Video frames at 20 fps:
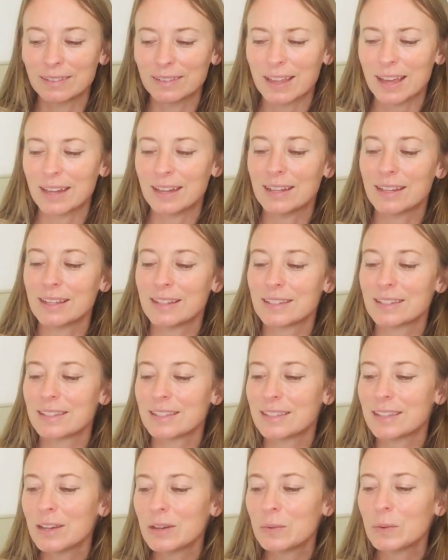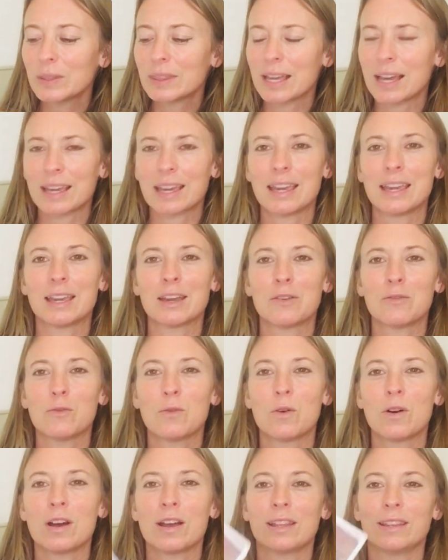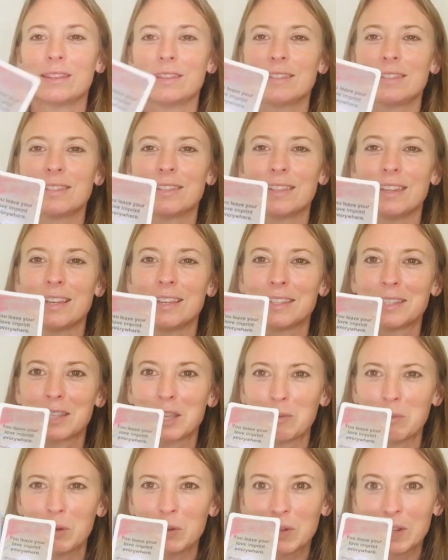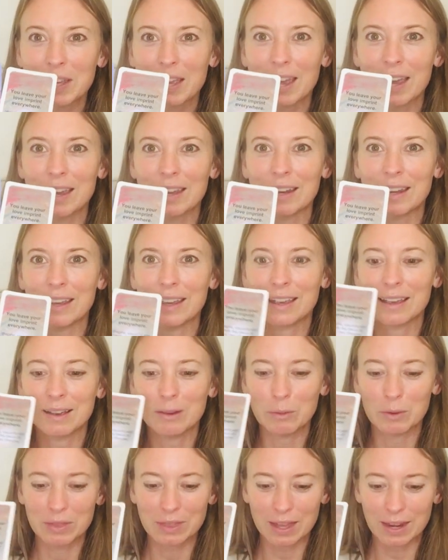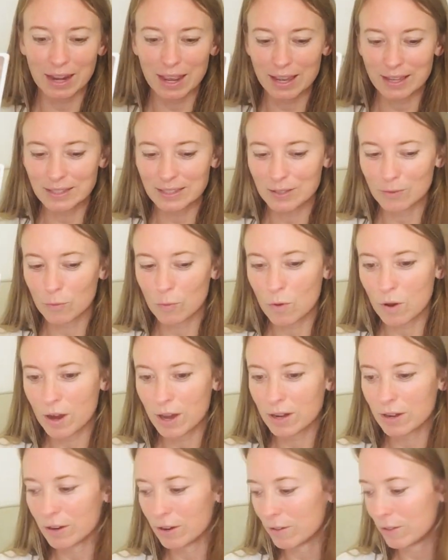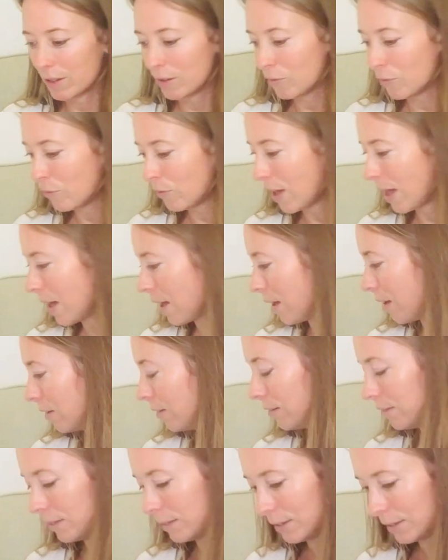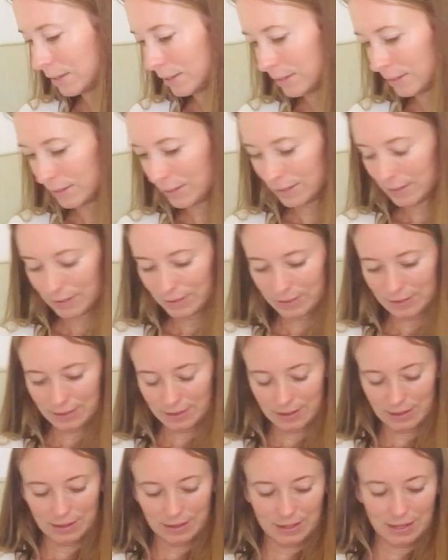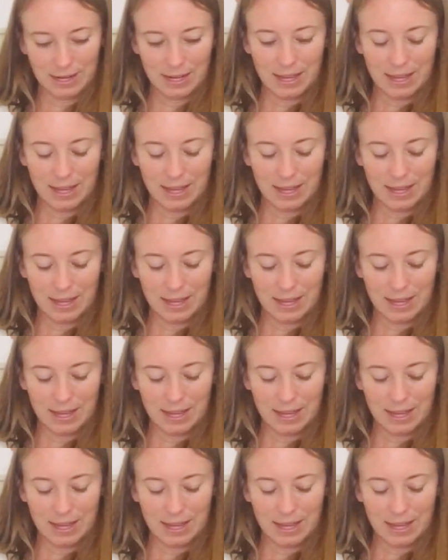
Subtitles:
That is so what that King of Wands is communicating with that Ace of Water that fell. And I